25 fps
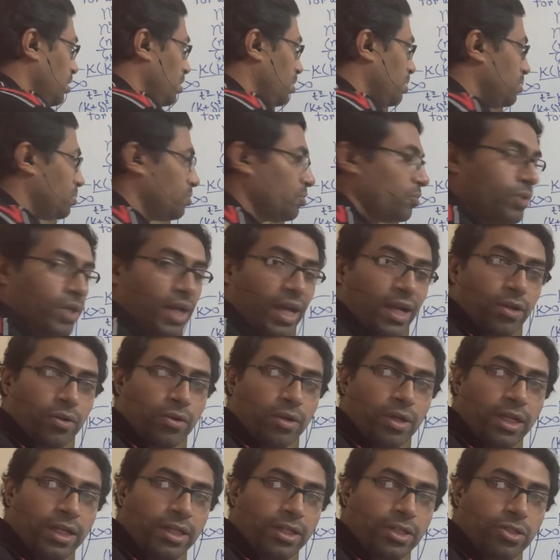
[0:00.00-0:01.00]
So we had
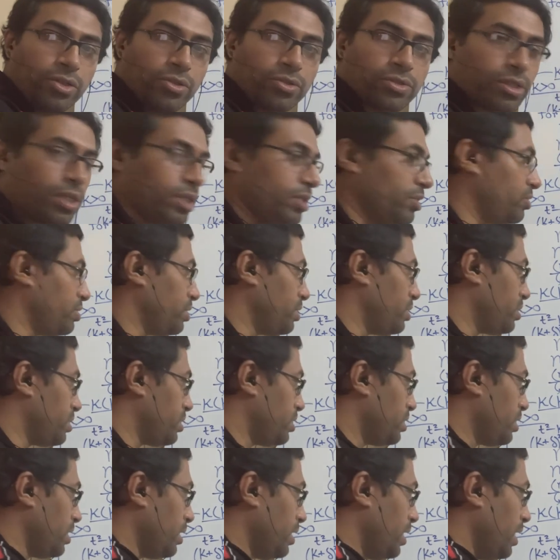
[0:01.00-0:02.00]
only two
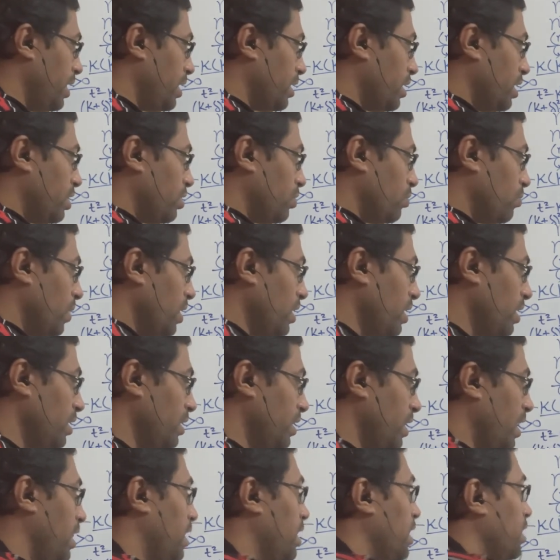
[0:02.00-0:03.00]
solutions, k equal to 1 and
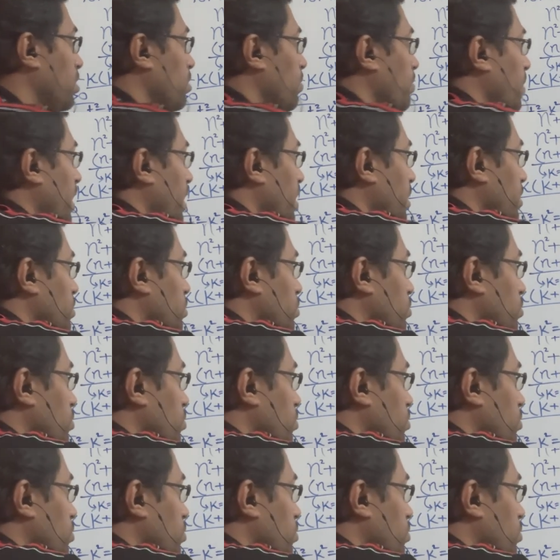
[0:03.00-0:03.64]
k equal to minus